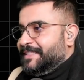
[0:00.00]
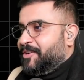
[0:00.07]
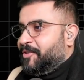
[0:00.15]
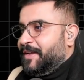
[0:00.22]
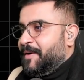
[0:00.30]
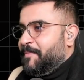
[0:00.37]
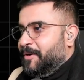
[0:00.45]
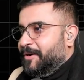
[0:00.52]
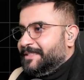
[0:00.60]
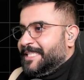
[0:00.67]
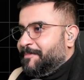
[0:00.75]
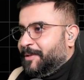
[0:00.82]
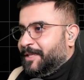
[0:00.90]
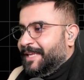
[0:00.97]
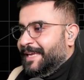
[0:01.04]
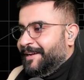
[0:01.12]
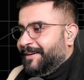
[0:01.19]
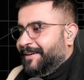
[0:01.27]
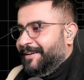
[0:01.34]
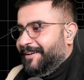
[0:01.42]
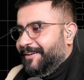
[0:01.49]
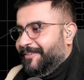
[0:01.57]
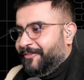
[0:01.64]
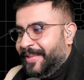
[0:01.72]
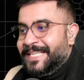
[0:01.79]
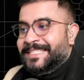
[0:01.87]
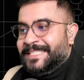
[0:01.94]
to create a multiplayer
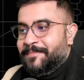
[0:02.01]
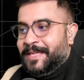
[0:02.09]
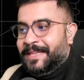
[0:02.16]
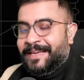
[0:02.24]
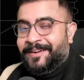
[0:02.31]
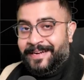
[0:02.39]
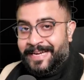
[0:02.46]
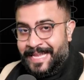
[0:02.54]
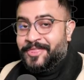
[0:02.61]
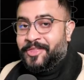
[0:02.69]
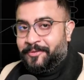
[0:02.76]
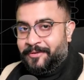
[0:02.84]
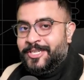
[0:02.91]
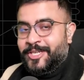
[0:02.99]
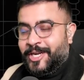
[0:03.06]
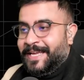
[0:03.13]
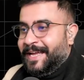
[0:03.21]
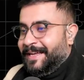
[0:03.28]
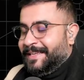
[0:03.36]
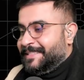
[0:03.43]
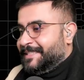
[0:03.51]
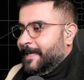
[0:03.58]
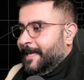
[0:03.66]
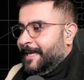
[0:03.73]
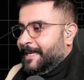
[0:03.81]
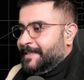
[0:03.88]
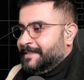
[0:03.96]
flight simulator in Three.js.
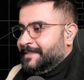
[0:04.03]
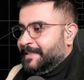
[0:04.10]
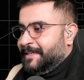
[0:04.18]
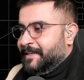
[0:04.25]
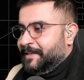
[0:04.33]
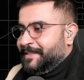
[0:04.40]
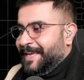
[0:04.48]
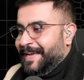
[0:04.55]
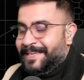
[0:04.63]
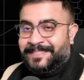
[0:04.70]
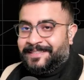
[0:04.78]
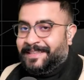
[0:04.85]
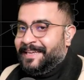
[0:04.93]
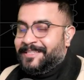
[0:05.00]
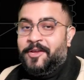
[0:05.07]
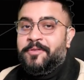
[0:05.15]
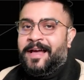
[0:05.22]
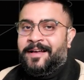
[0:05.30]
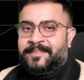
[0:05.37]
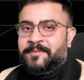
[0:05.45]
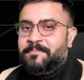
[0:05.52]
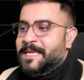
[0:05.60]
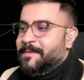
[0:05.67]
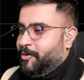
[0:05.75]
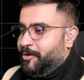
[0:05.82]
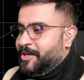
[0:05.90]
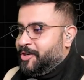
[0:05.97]
And it has like 2,000
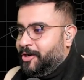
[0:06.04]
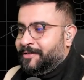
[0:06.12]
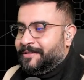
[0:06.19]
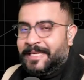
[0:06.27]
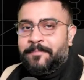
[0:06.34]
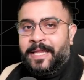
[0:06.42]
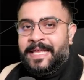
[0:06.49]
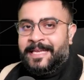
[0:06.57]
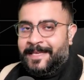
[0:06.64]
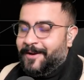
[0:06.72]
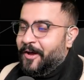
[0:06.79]
people concurrently playing it